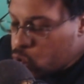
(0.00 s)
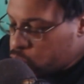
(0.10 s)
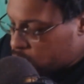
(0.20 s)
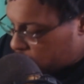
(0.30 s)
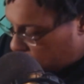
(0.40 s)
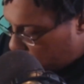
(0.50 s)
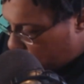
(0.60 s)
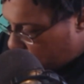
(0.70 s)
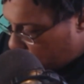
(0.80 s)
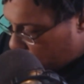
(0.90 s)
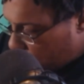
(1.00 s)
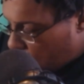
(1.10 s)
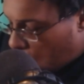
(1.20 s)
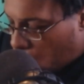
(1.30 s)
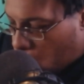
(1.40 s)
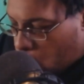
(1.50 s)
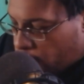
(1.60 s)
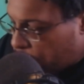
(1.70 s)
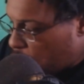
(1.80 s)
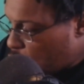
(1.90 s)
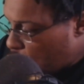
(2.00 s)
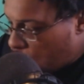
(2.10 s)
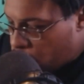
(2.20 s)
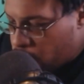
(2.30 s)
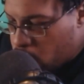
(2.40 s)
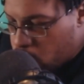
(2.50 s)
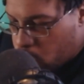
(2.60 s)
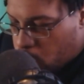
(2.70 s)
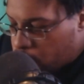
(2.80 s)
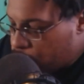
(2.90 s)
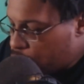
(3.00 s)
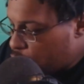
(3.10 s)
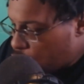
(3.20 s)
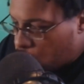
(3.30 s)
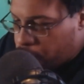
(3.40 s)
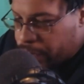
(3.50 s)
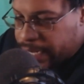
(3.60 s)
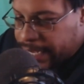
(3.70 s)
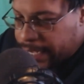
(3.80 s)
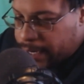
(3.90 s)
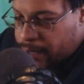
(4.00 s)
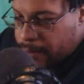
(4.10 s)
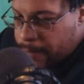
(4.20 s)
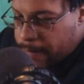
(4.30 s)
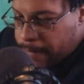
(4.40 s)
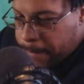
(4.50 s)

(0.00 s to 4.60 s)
and you see over and over and over and over again